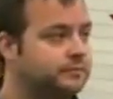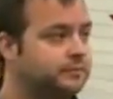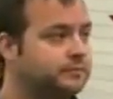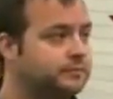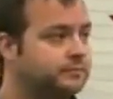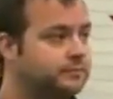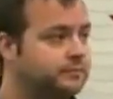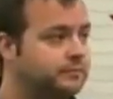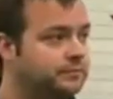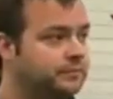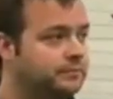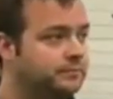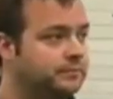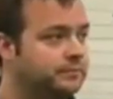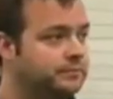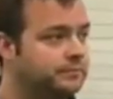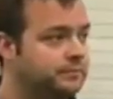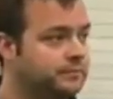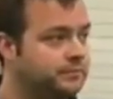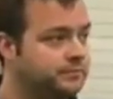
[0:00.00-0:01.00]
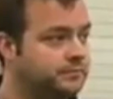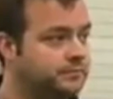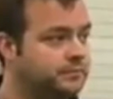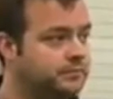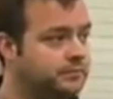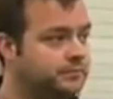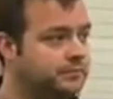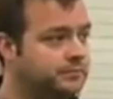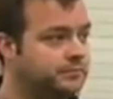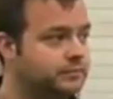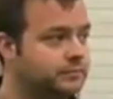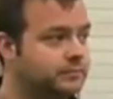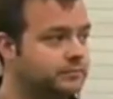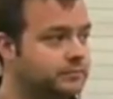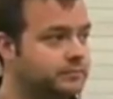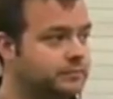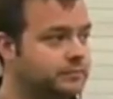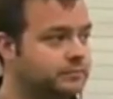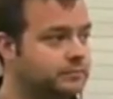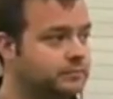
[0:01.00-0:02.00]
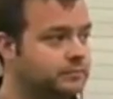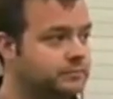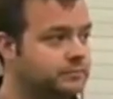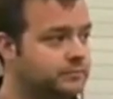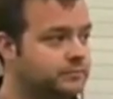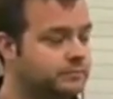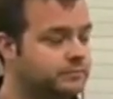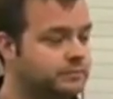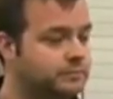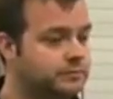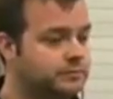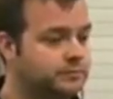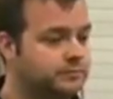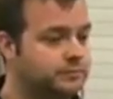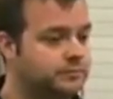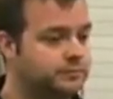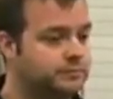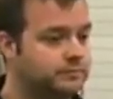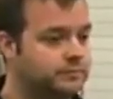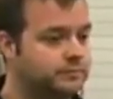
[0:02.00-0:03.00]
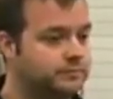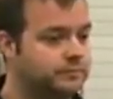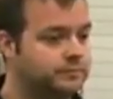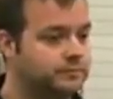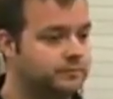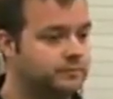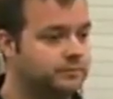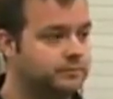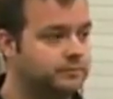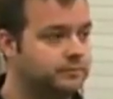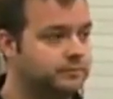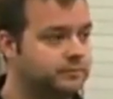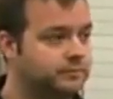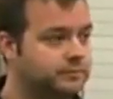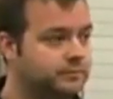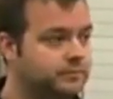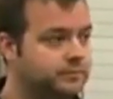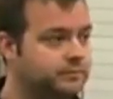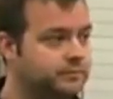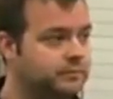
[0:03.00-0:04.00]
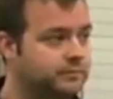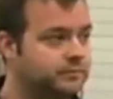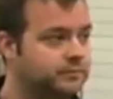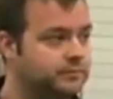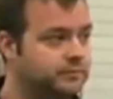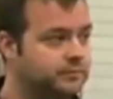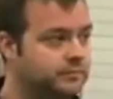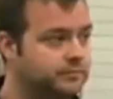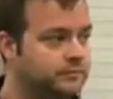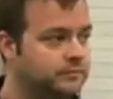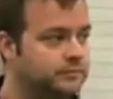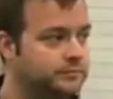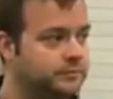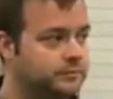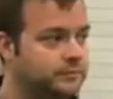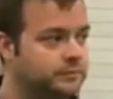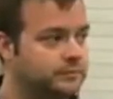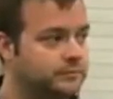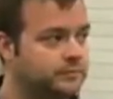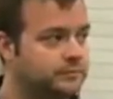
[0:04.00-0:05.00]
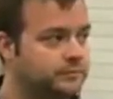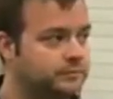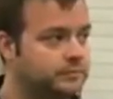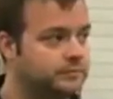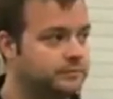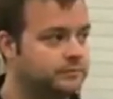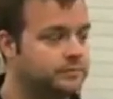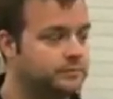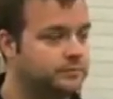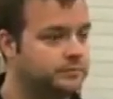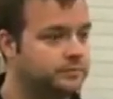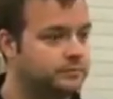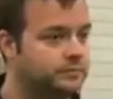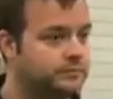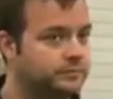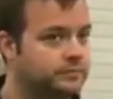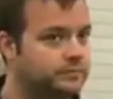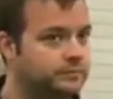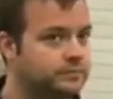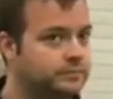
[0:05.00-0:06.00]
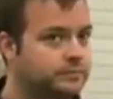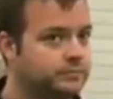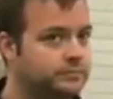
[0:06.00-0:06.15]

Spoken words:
(silent)